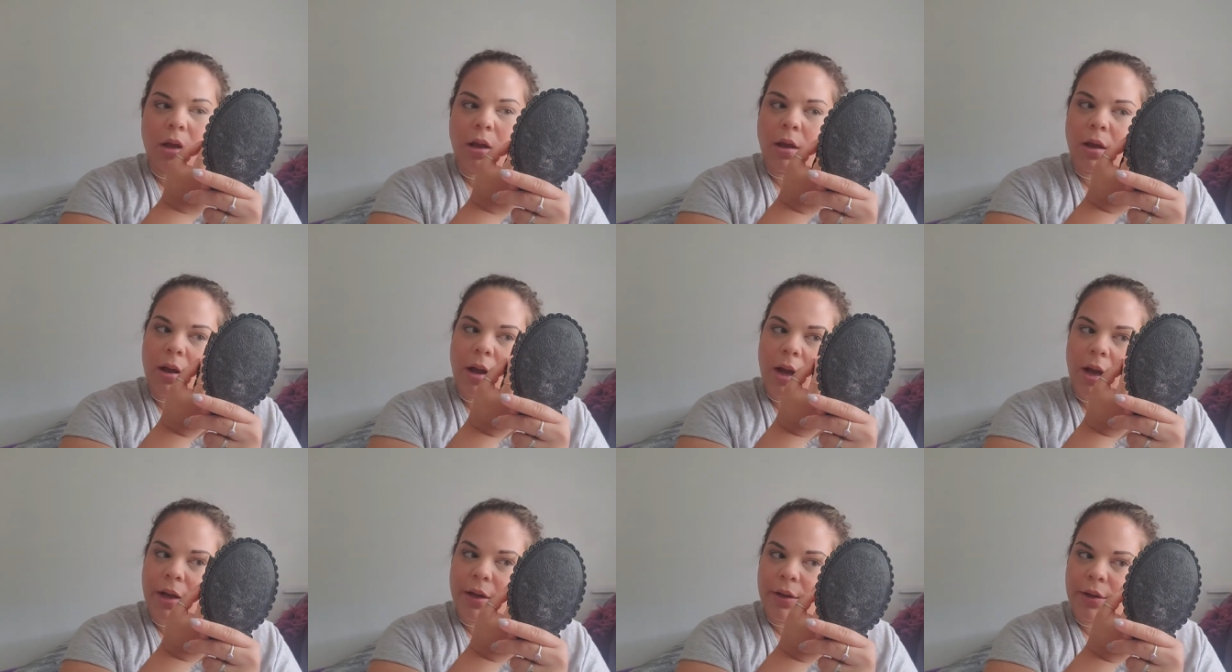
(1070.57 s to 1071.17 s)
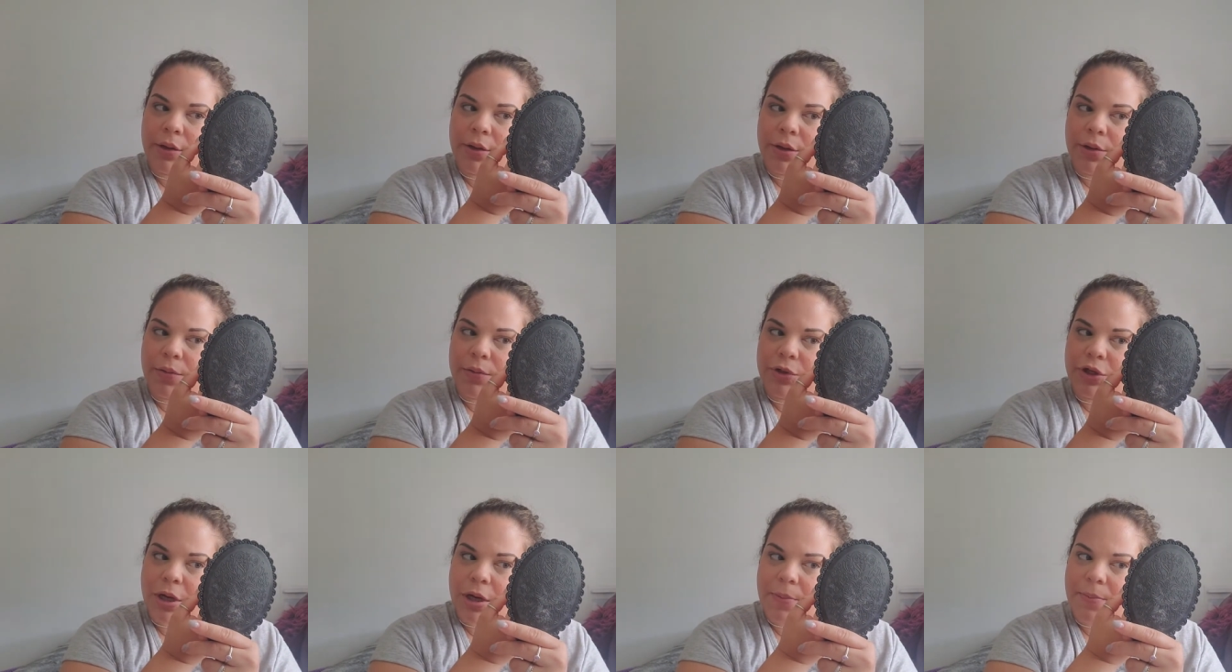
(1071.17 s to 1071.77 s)
gotten a new
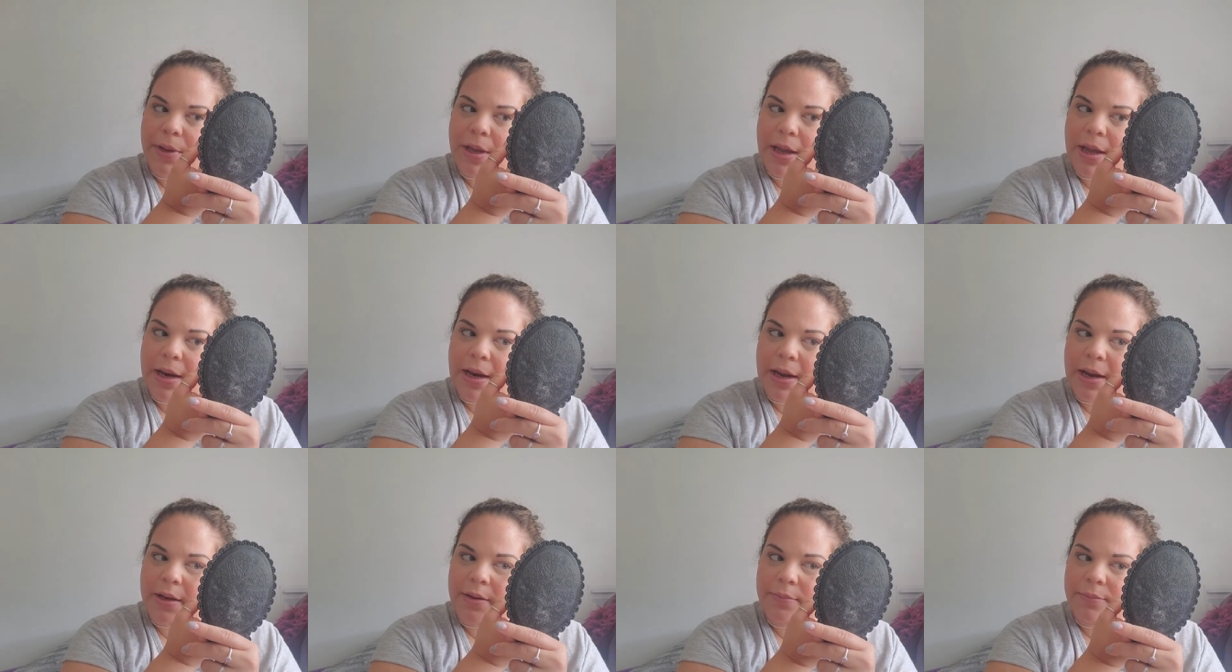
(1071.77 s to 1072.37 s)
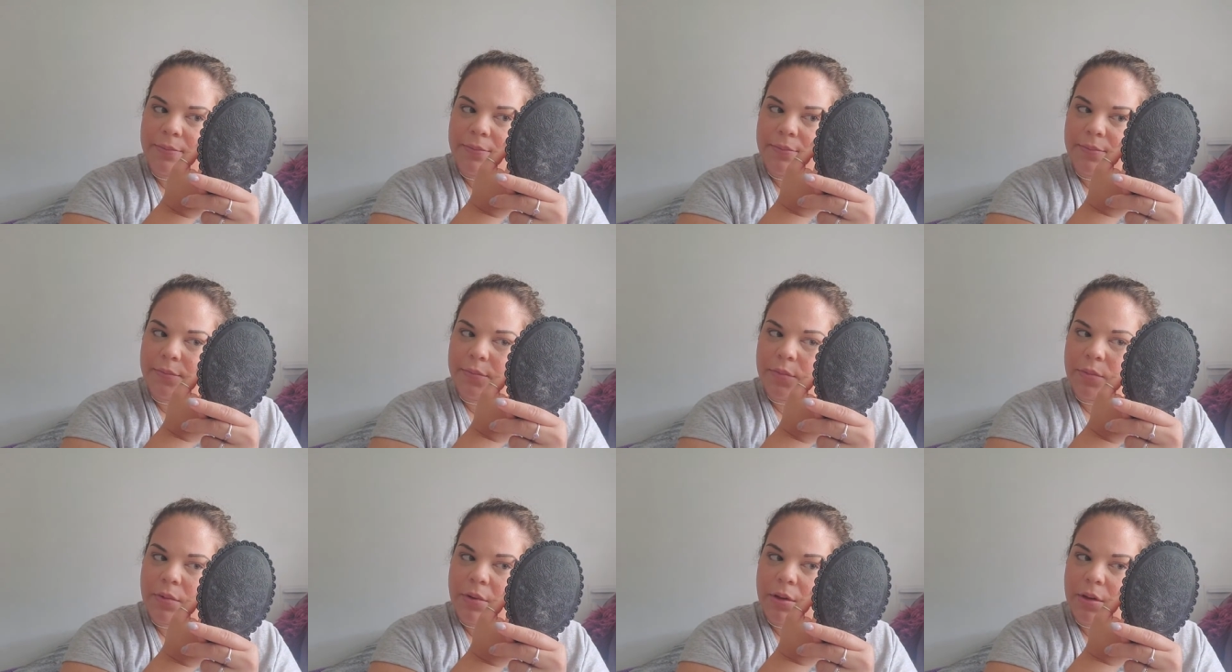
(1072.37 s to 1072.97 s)
job yet. I
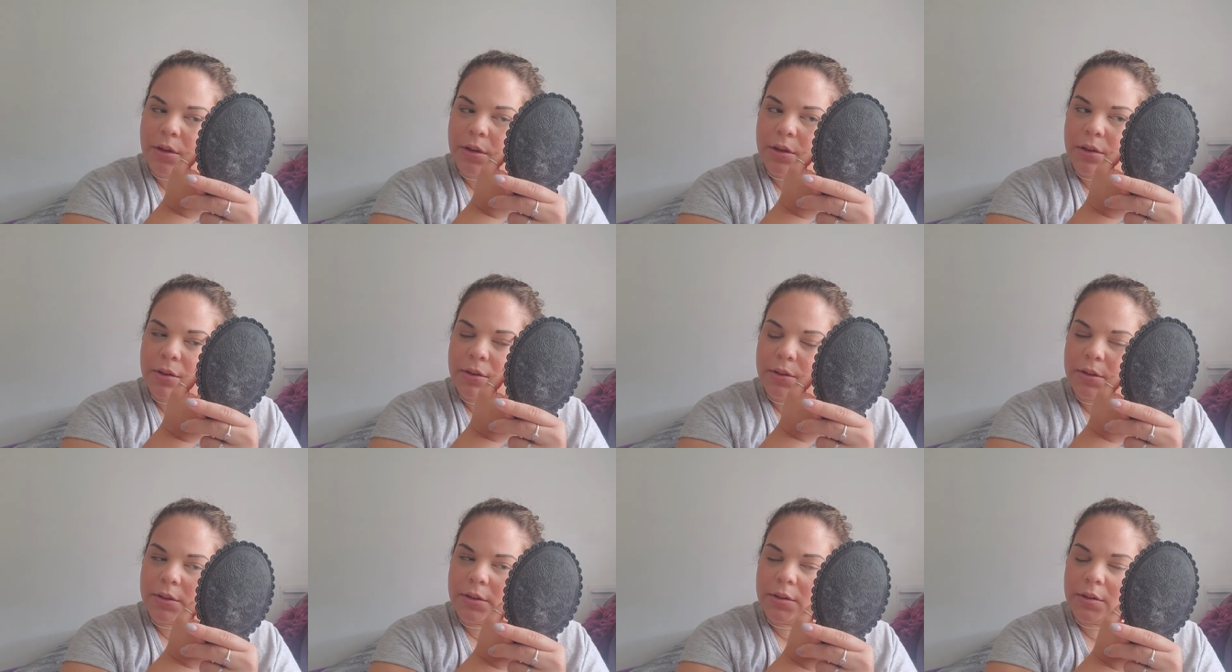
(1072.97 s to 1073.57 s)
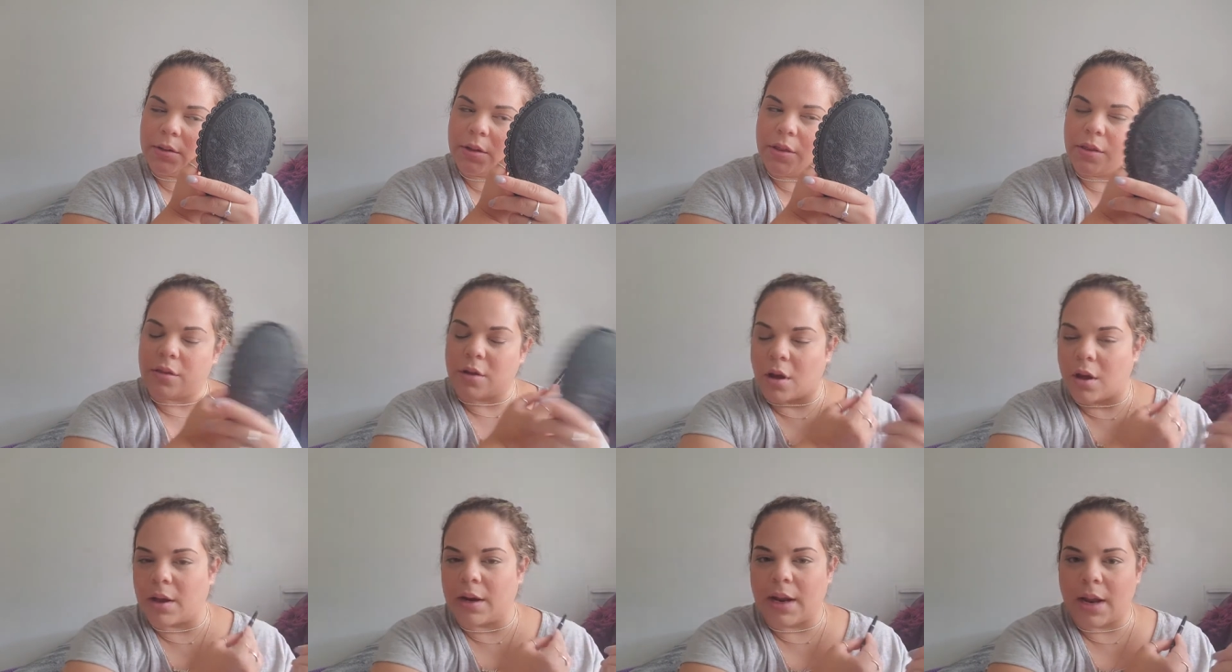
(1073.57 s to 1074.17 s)

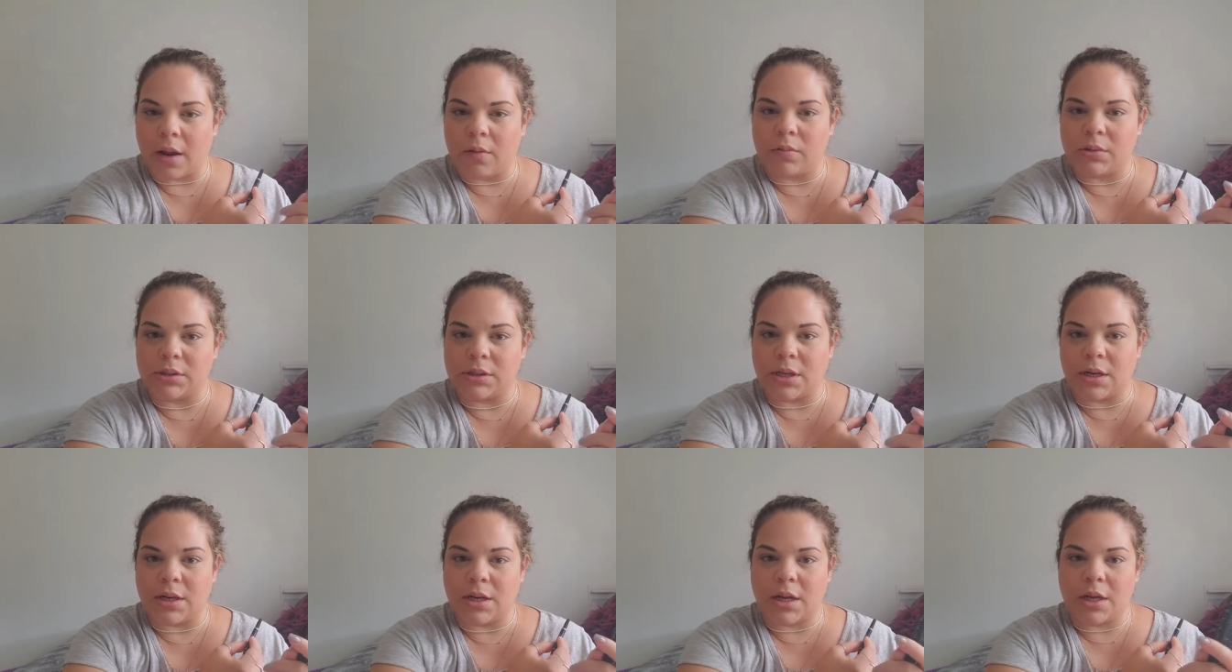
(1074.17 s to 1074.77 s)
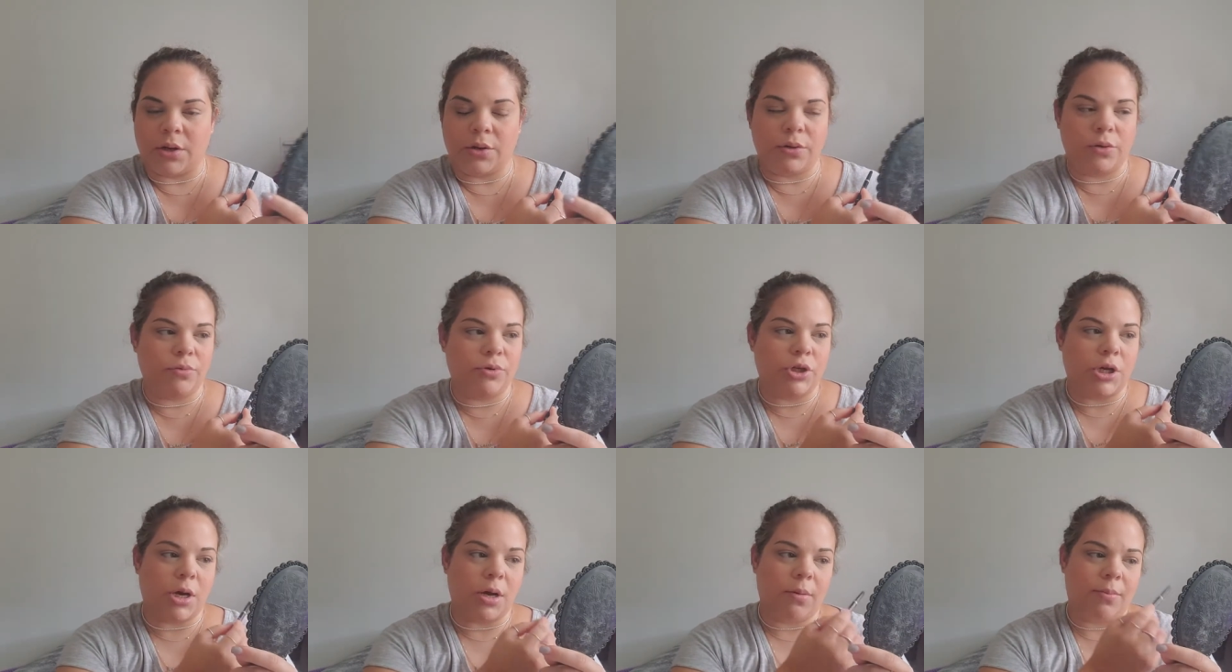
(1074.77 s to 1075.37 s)
thought I was gonna get a new
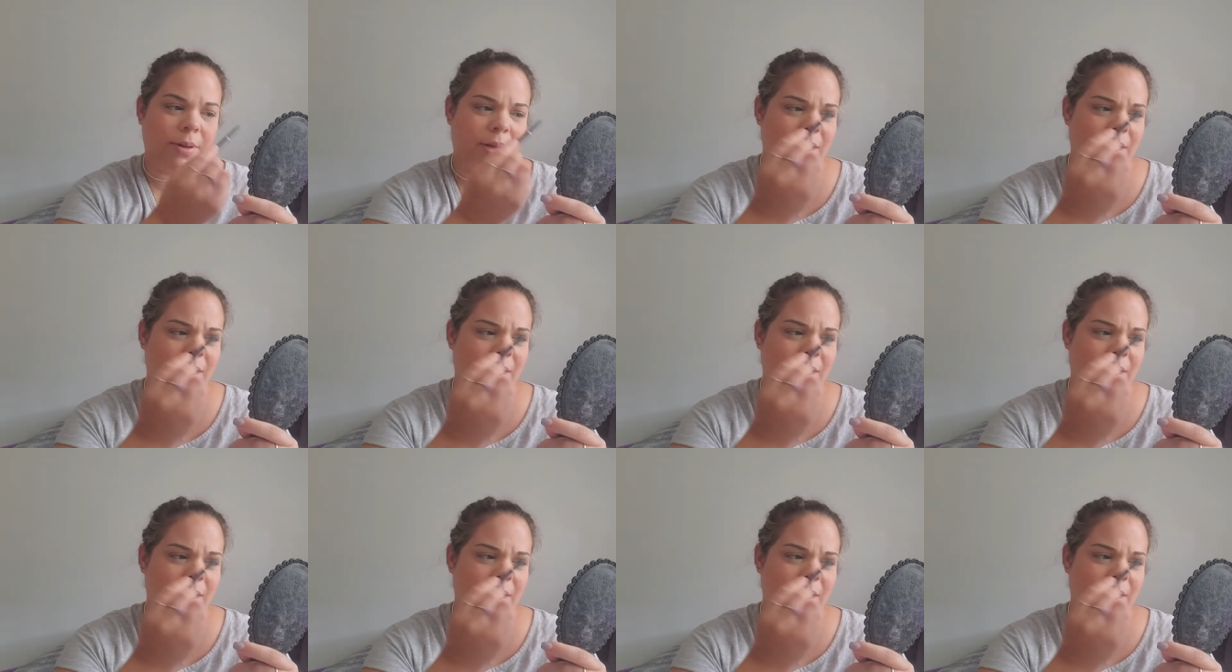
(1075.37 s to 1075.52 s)
job.